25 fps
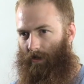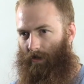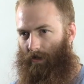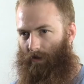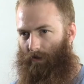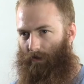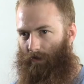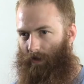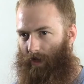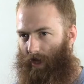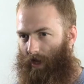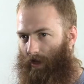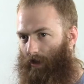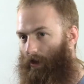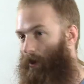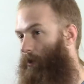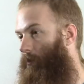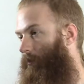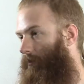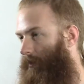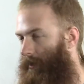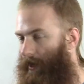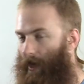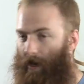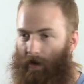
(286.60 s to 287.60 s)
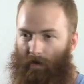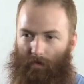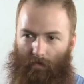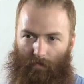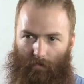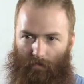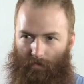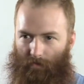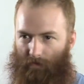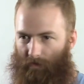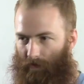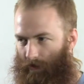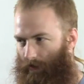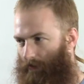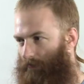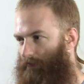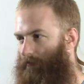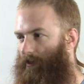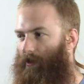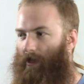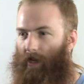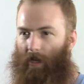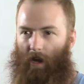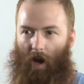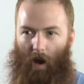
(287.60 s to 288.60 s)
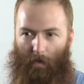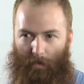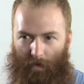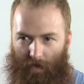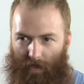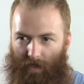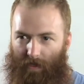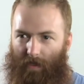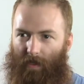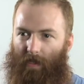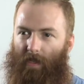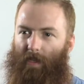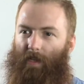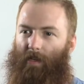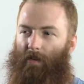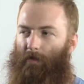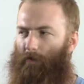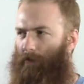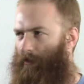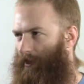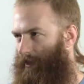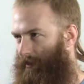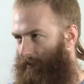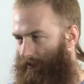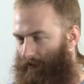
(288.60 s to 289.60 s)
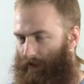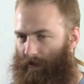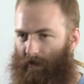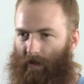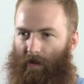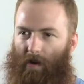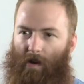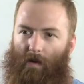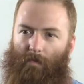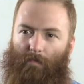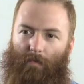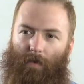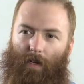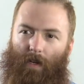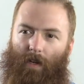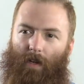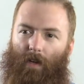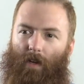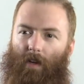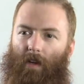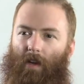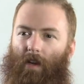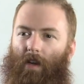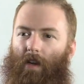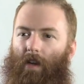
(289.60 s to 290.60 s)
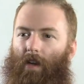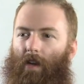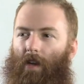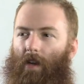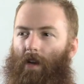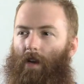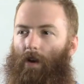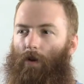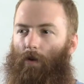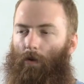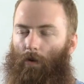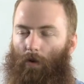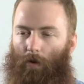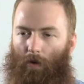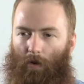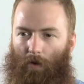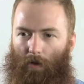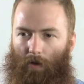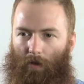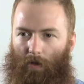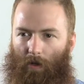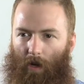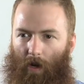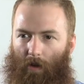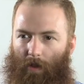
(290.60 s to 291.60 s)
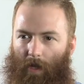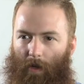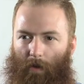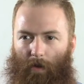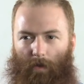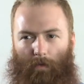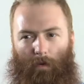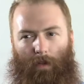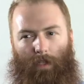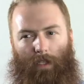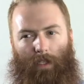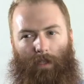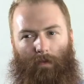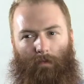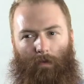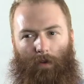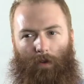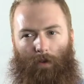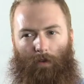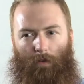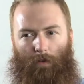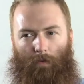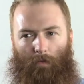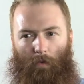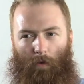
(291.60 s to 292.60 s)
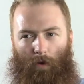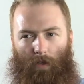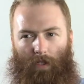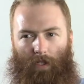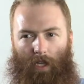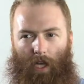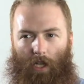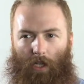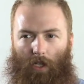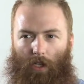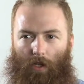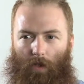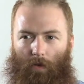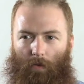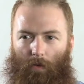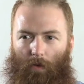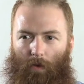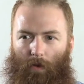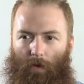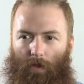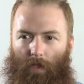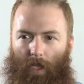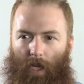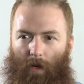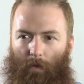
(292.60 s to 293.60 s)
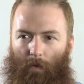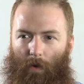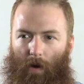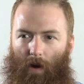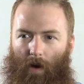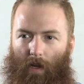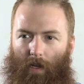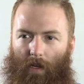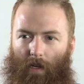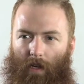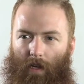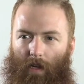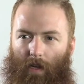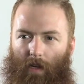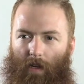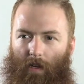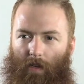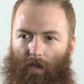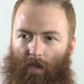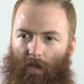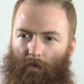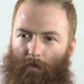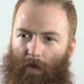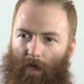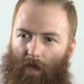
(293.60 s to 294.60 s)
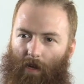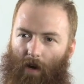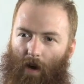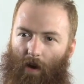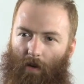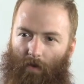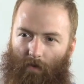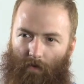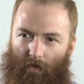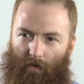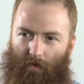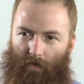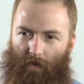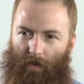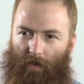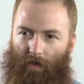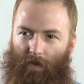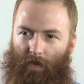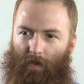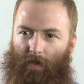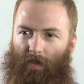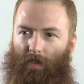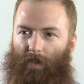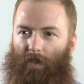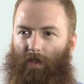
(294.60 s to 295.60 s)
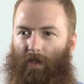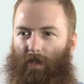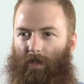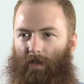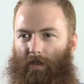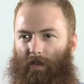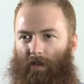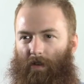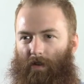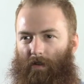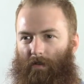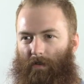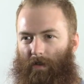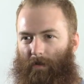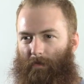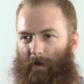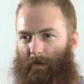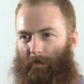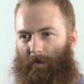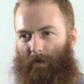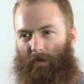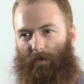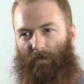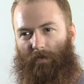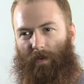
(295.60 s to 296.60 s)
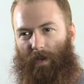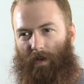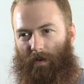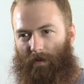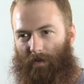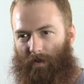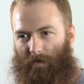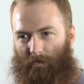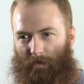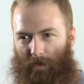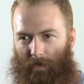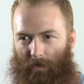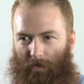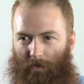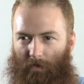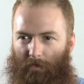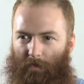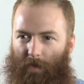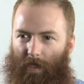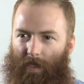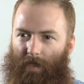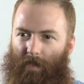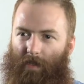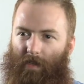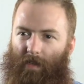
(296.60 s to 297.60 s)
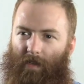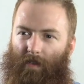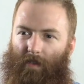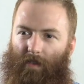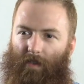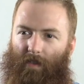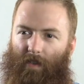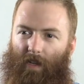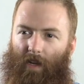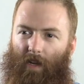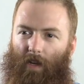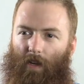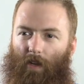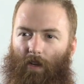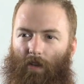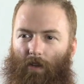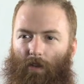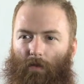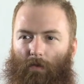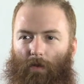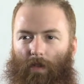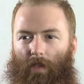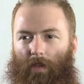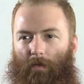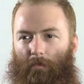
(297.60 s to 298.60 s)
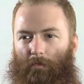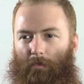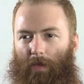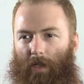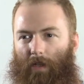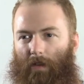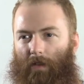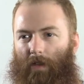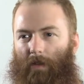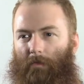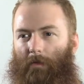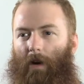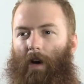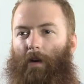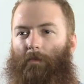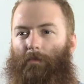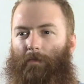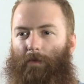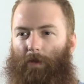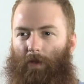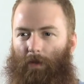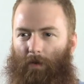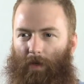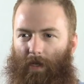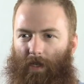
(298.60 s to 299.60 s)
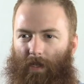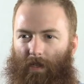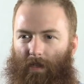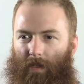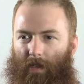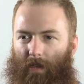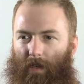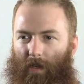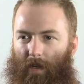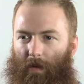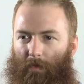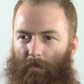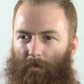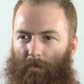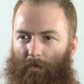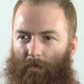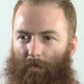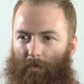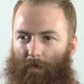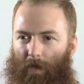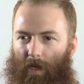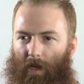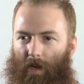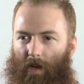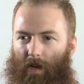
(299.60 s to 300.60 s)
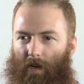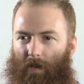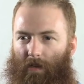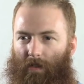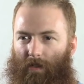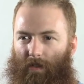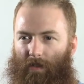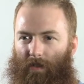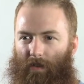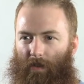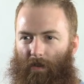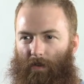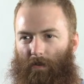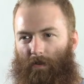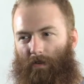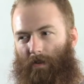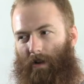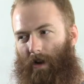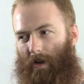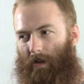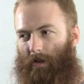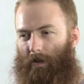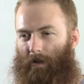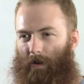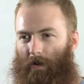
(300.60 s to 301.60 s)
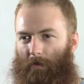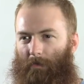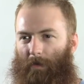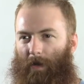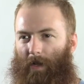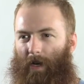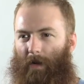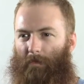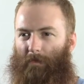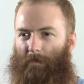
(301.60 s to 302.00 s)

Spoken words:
say, go clean out, hop in the sling or set the sling up? Or are they want someone who's more sensual and they want to be cuddled first, and maybe you finger them a little bit and you really build them up to it, because they're not going to open up